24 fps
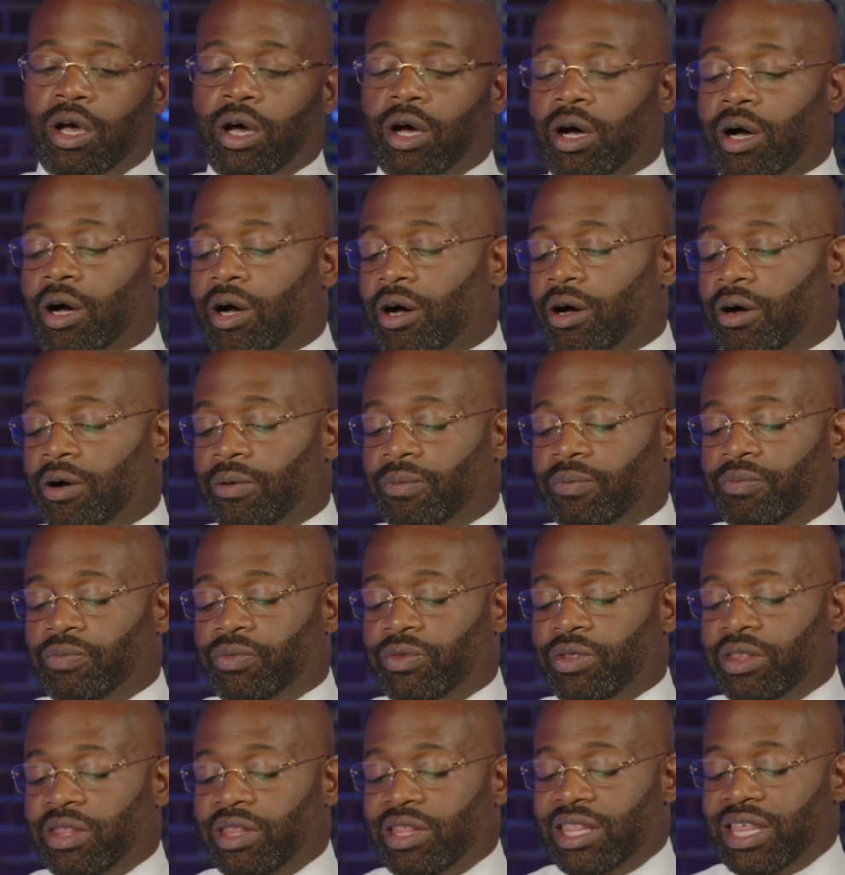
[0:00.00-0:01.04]

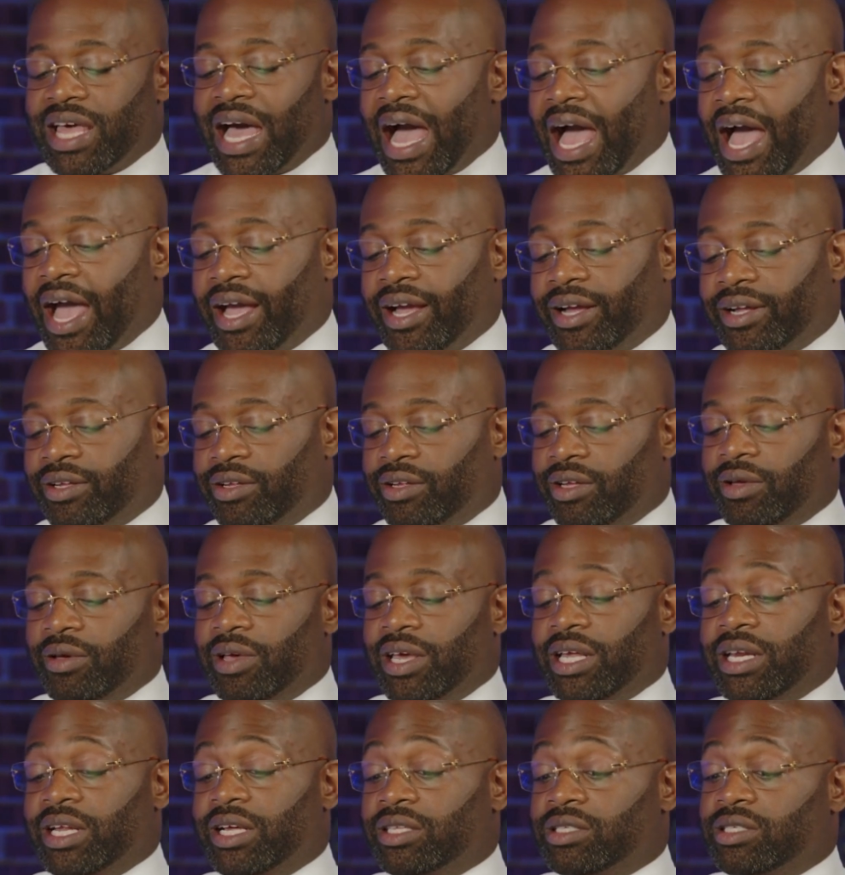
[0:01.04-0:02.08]
That
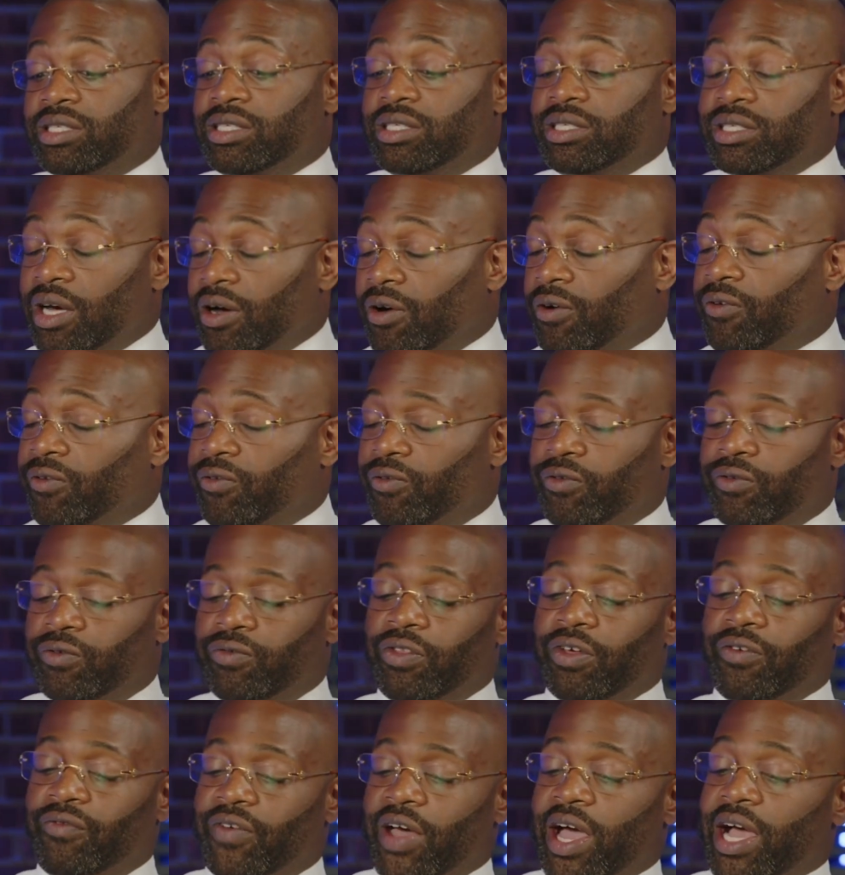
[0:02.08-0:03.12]
in itself,
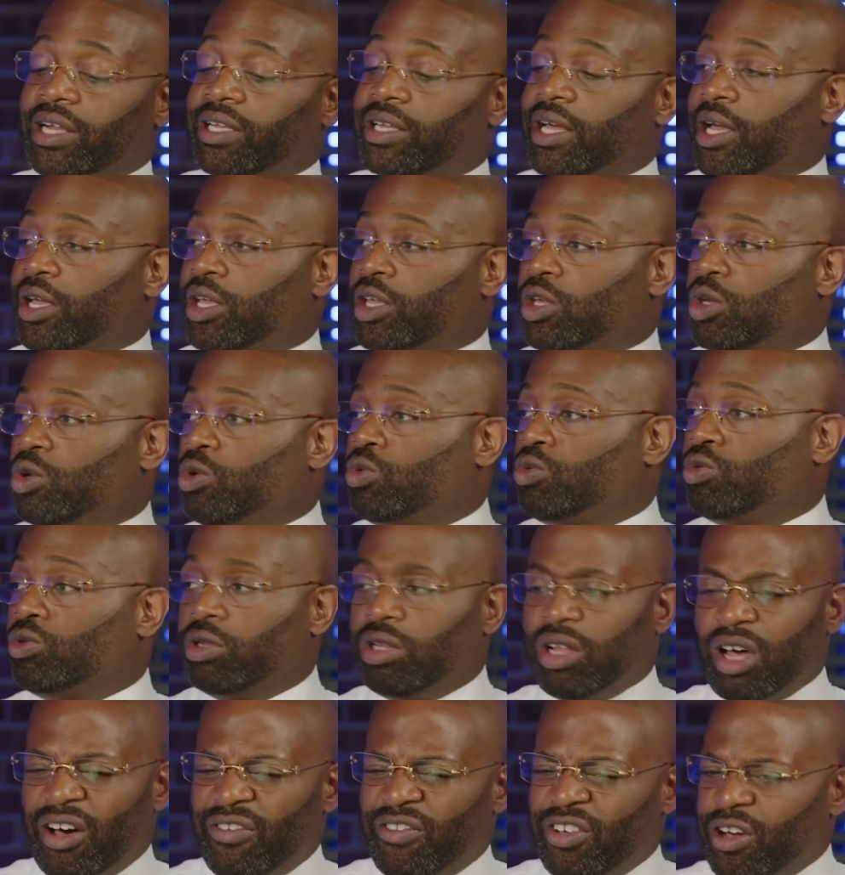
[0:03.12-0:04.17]
the fact that you
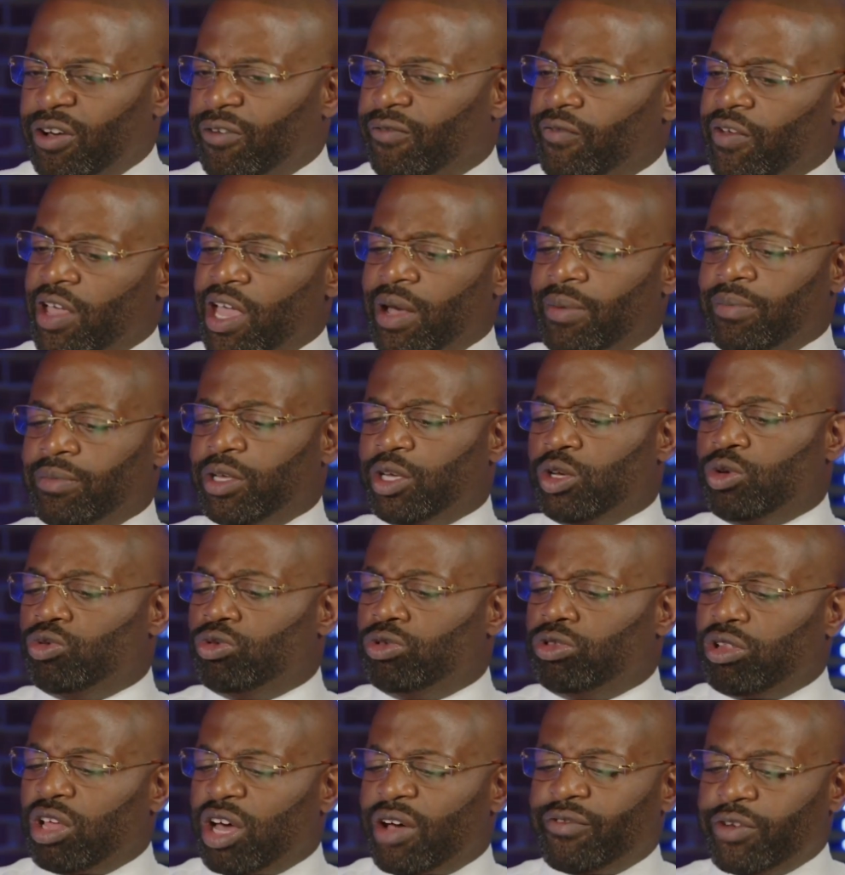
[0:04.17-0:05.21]
love your family, you
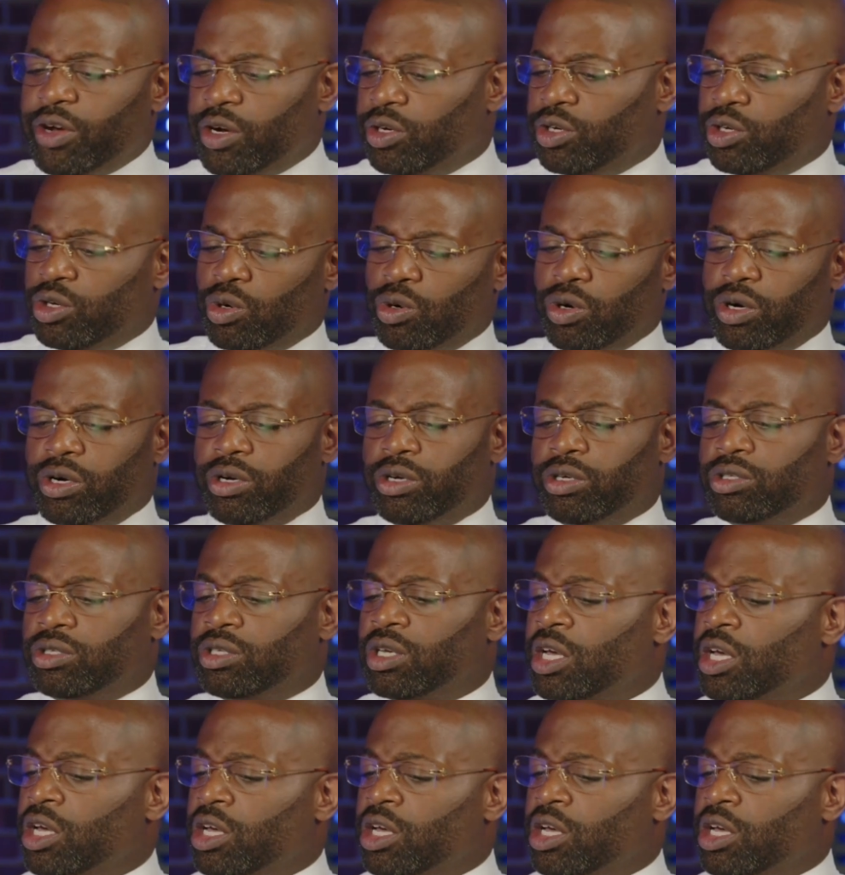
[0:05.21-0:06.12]
love your daughters,